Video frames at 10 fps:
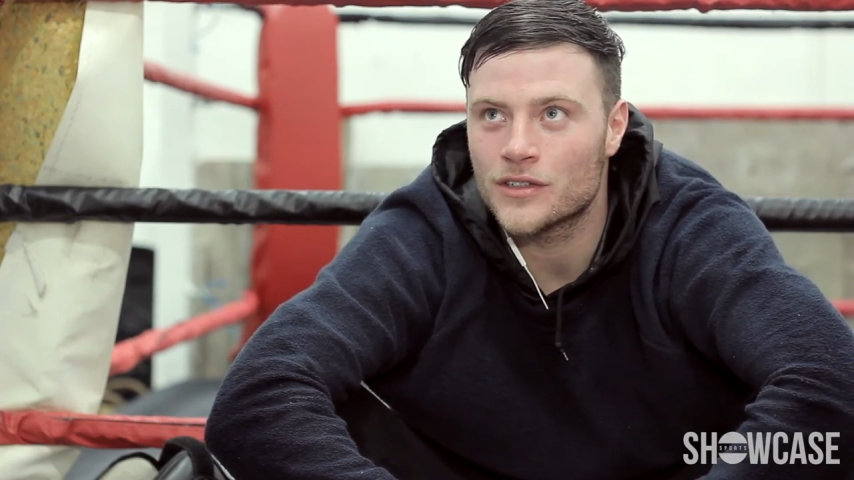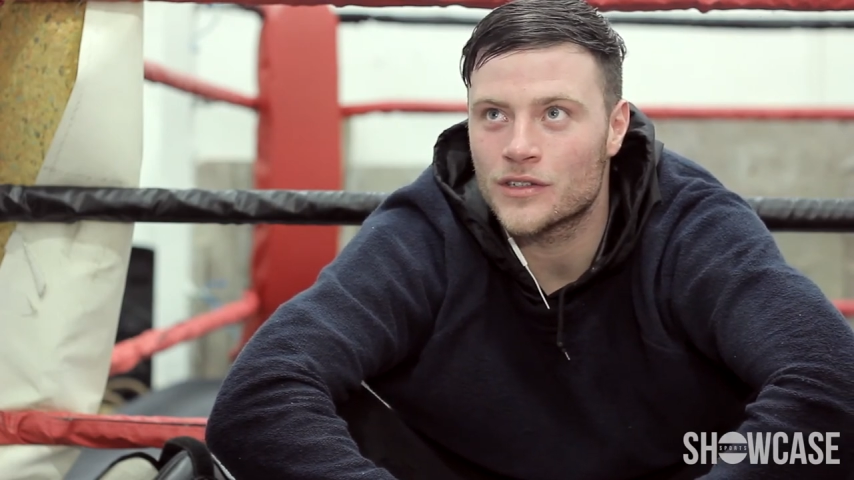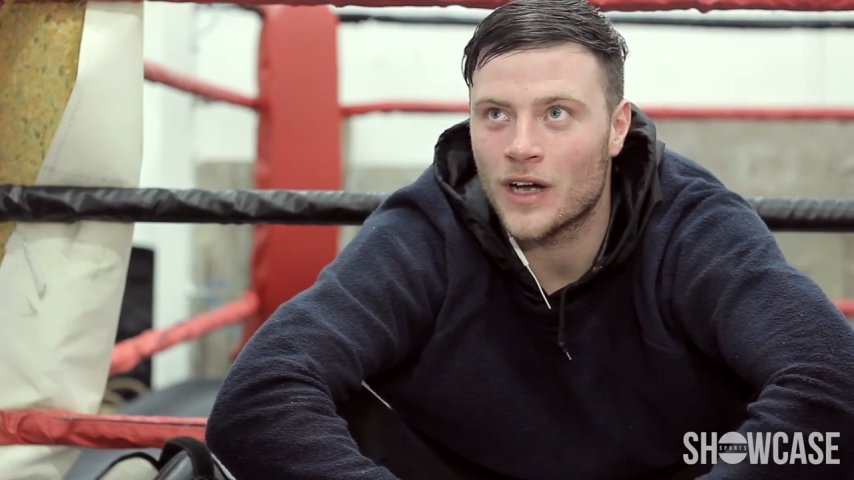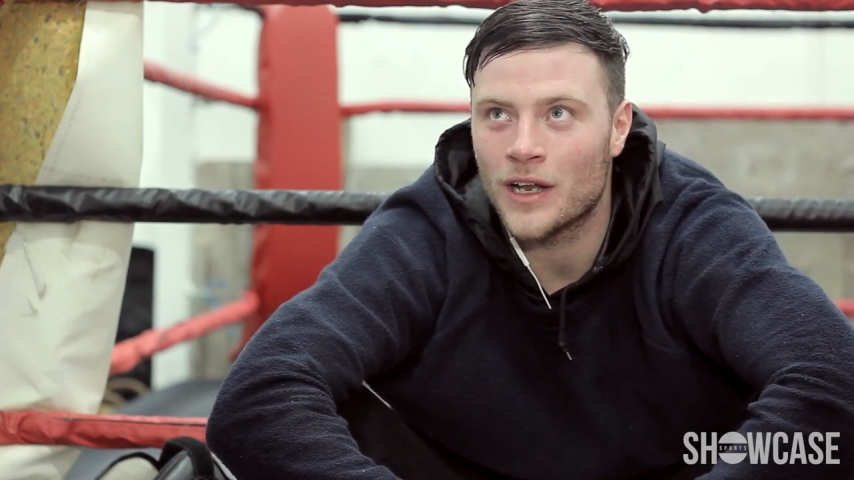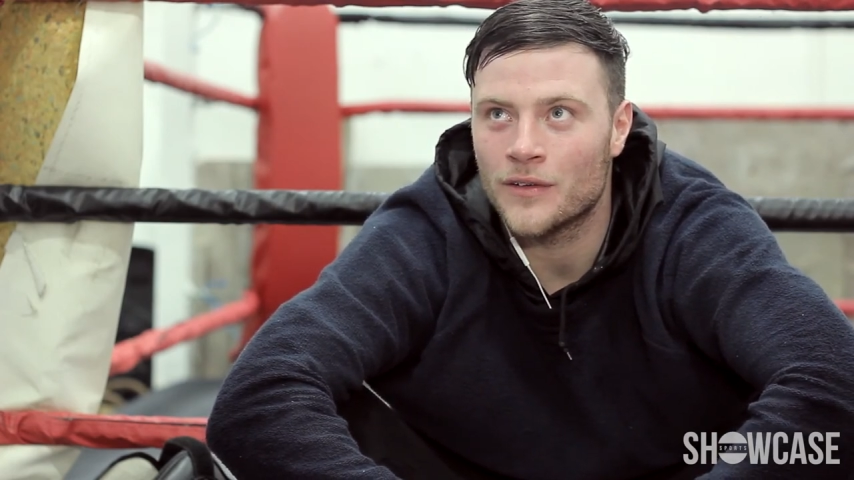
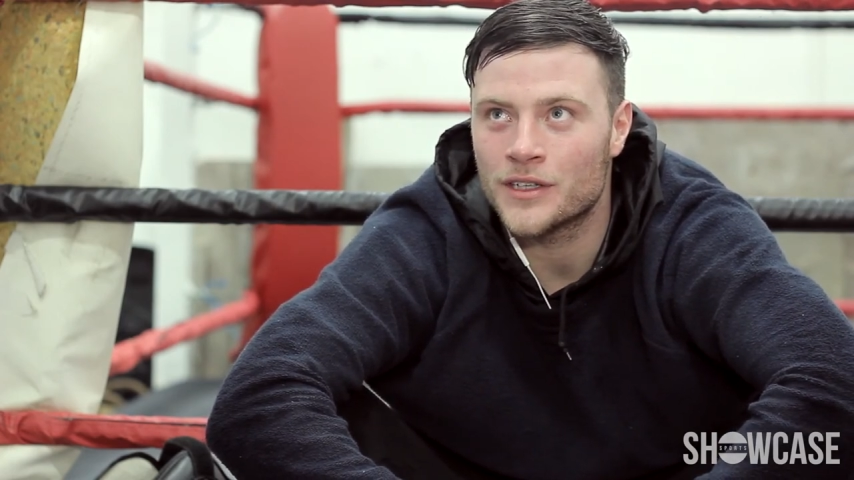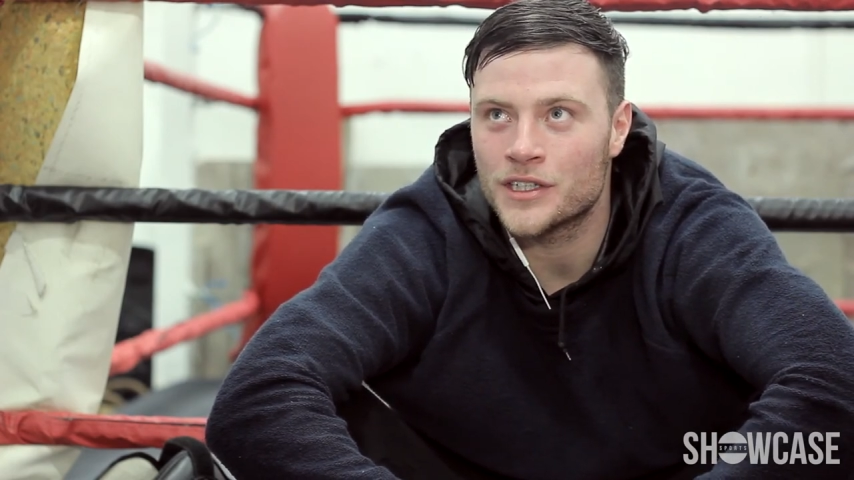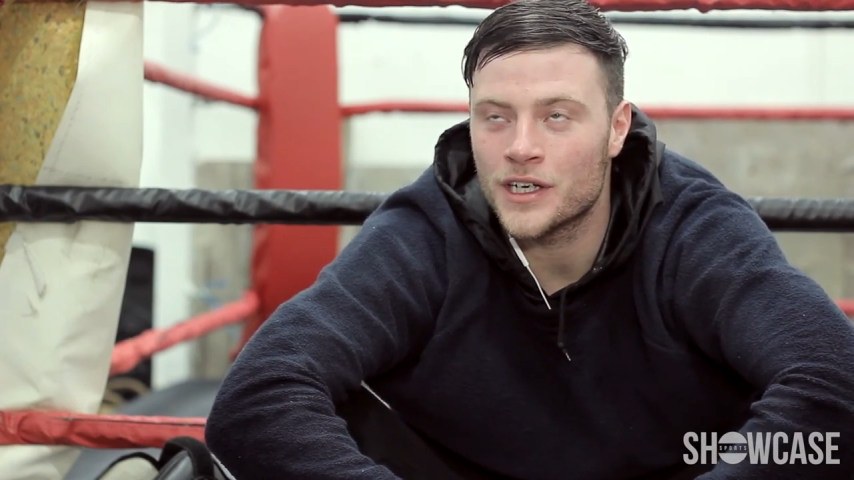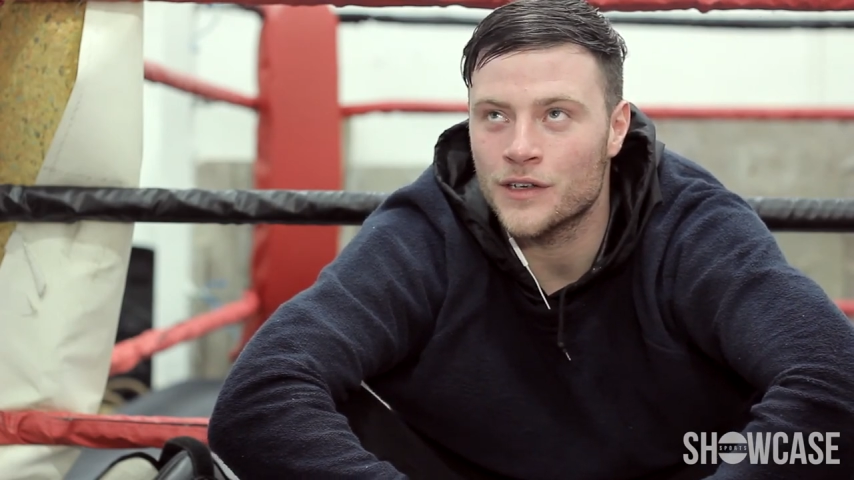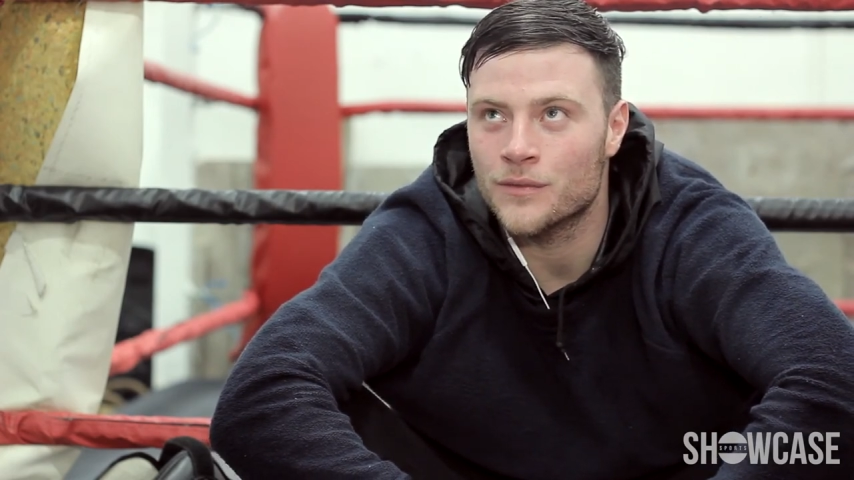try to
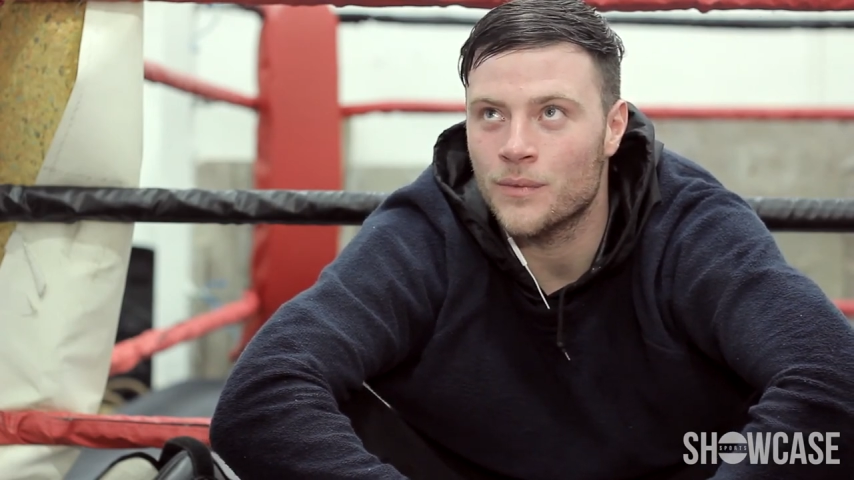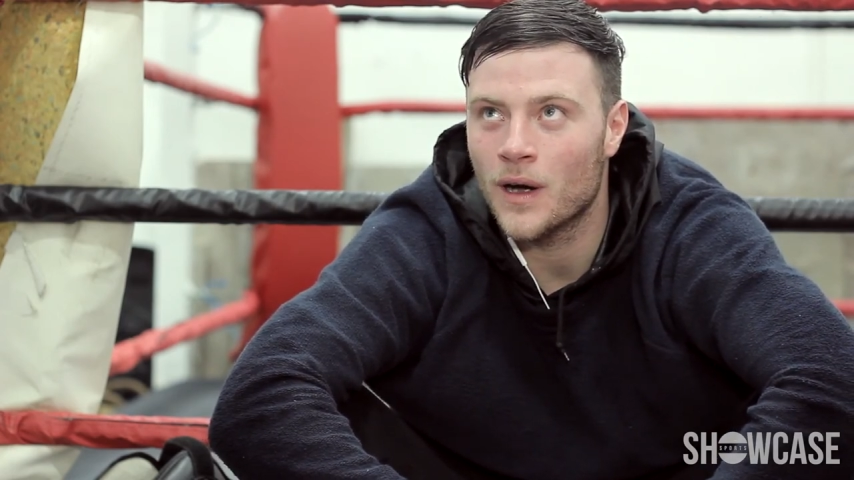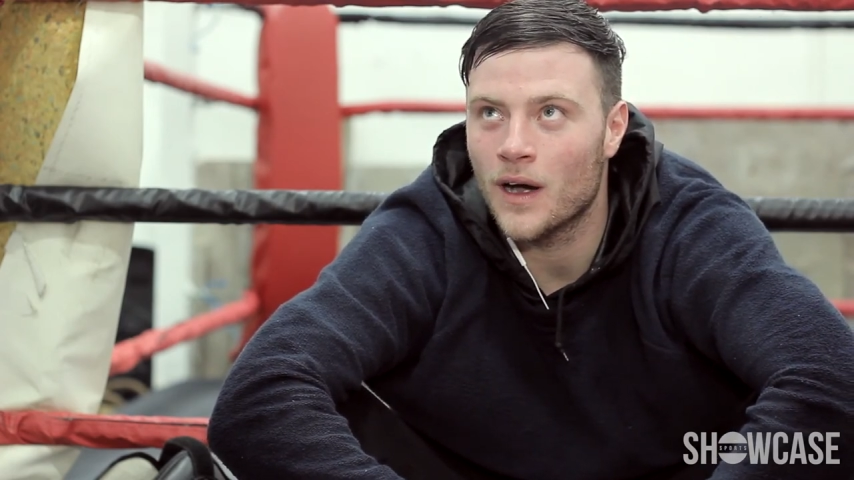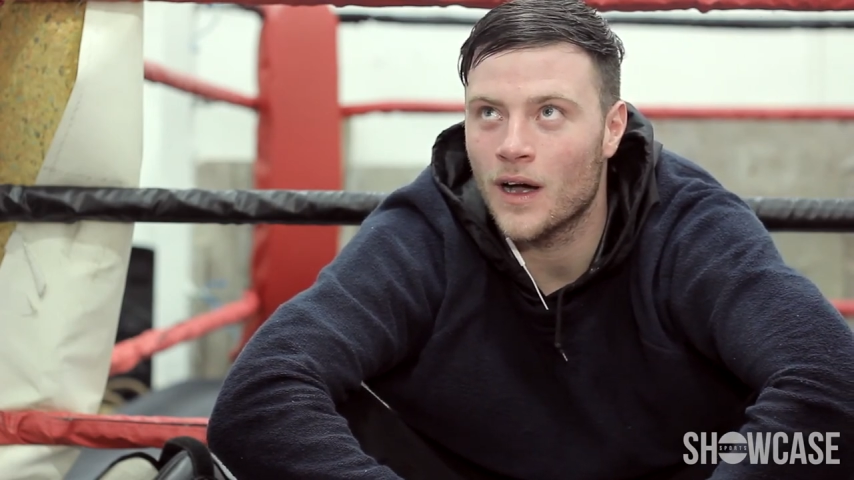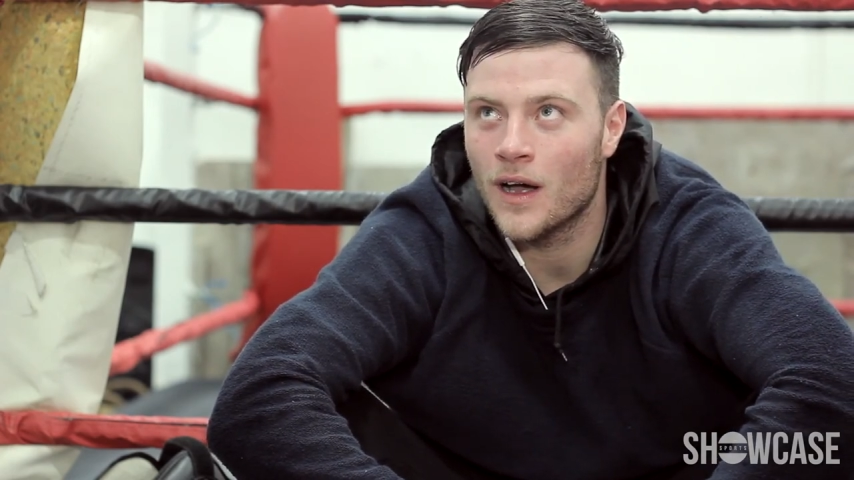achieve, but